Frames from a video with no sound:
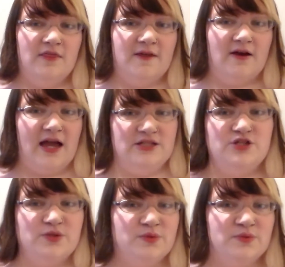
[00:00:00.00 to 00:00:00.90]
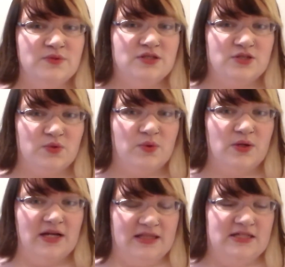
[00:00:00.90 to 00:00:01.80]
their iTunes
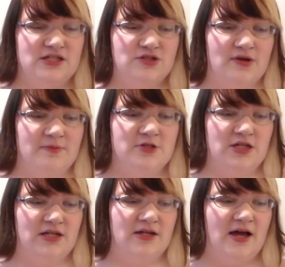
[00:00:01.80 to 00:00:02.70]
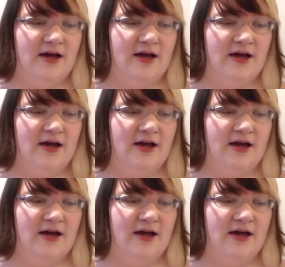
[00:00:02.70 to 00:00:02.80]
store in the description.